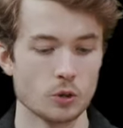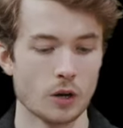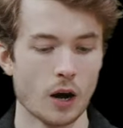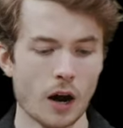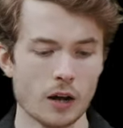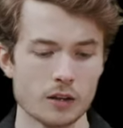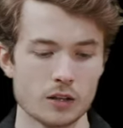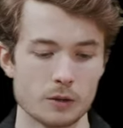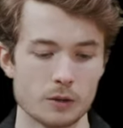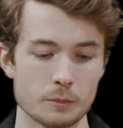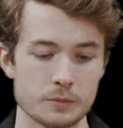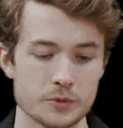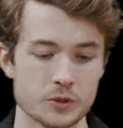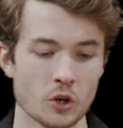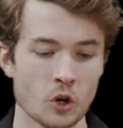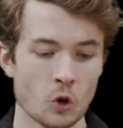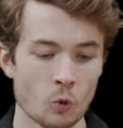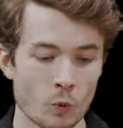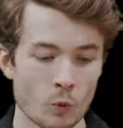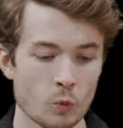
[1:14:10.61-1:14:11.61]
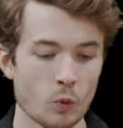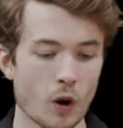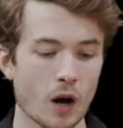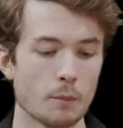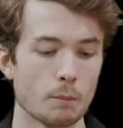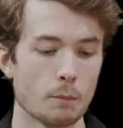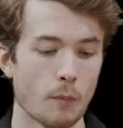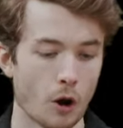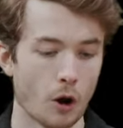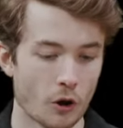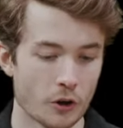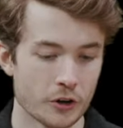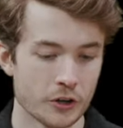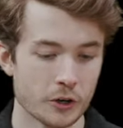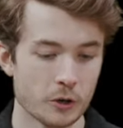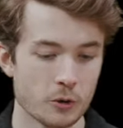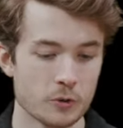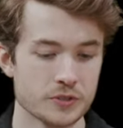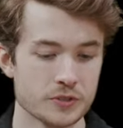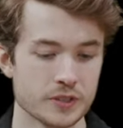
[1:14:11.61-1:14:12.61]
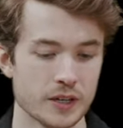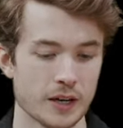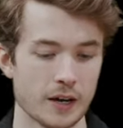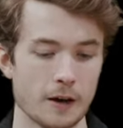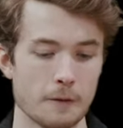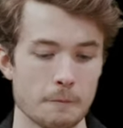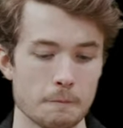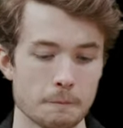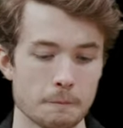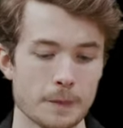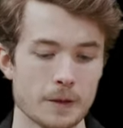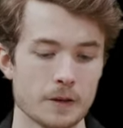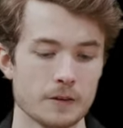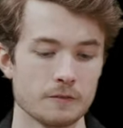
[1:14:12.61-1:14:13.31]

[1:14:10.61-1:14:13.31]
columns, we want Mario's um,